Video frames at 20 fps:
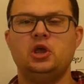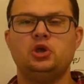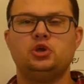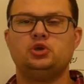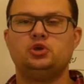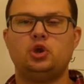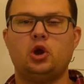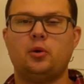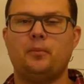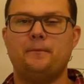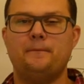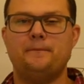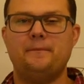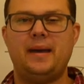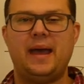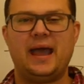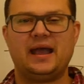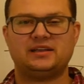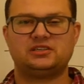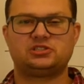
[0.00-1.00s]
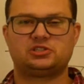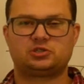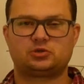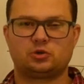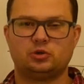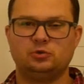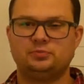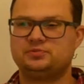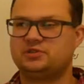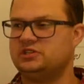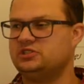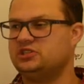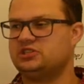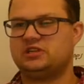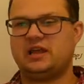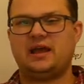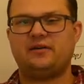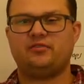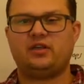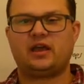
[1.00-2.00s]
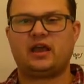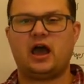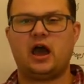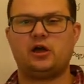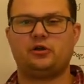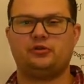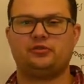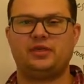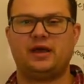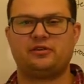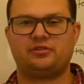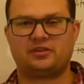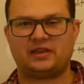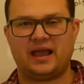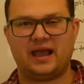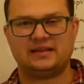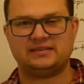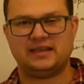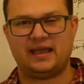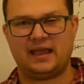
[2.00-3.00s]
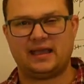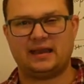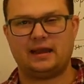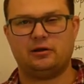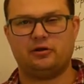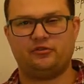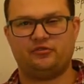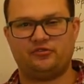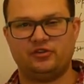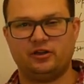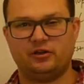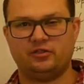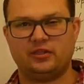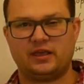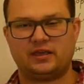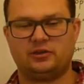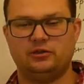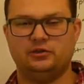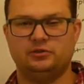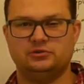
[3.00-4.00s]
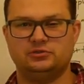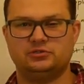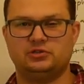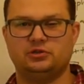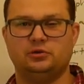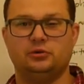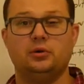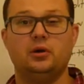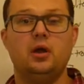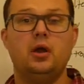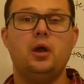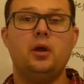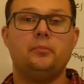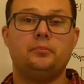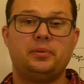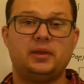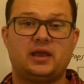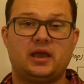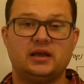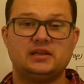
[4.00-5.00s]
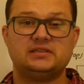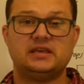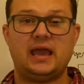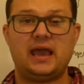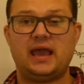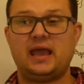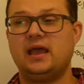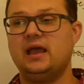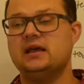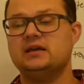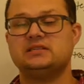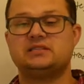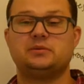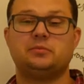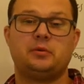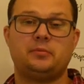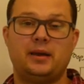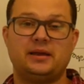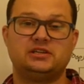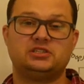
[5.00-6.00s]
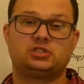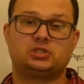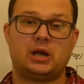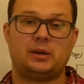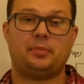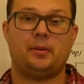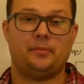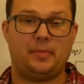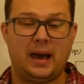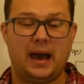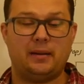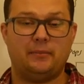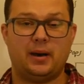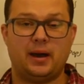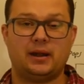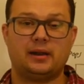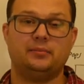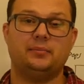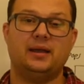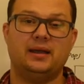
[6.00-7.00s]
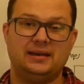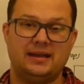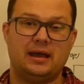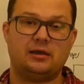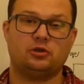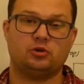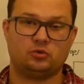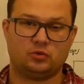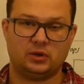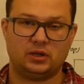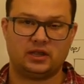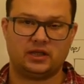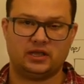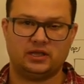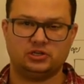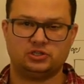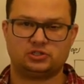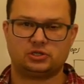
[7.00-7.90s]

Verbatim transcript: you don't mass troops and just have like 100,000 guys hanging out in the field like you used to, because hey, someone might just drop a bomb on them and now you're really in